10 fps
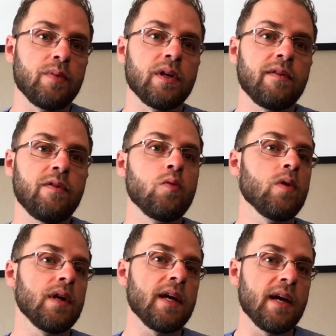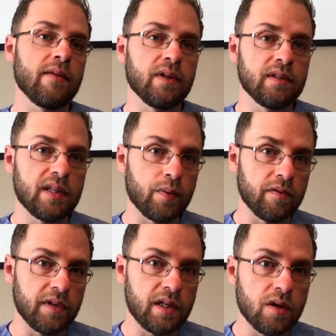But if you want to have a
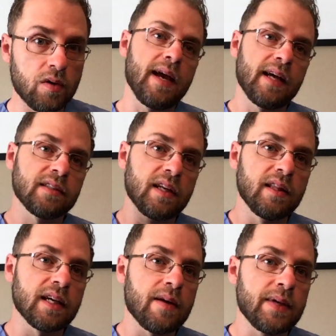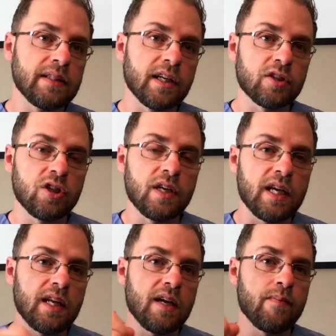separate video, ask it in the comment section
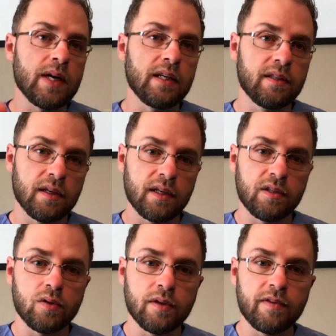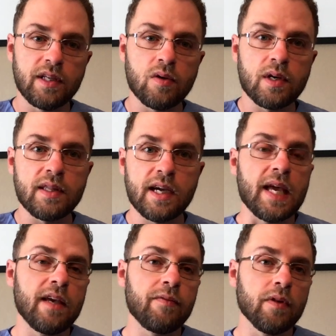and I might do a video on
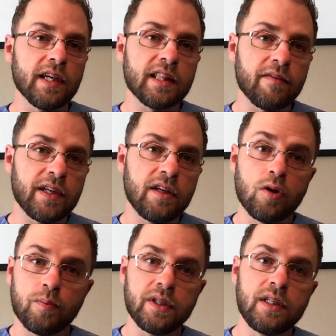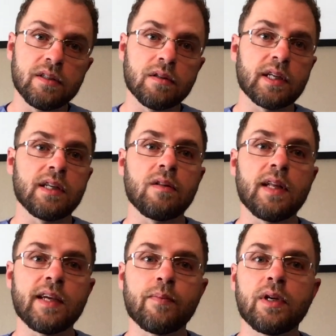that. If you like the video, please click on the
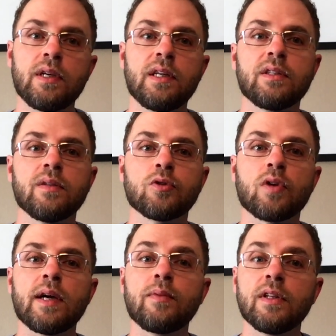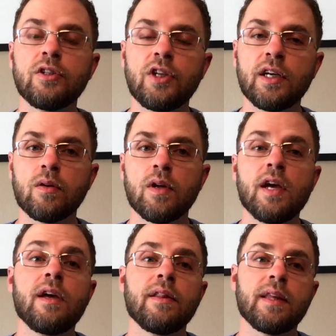like button and subscribe to the channel.
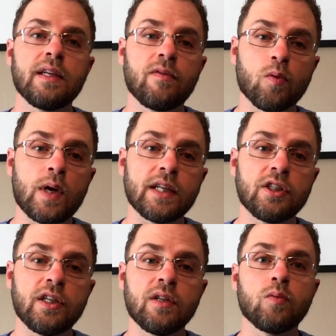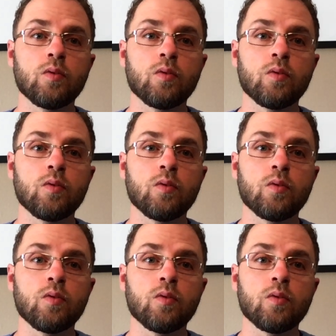Thank you for watching.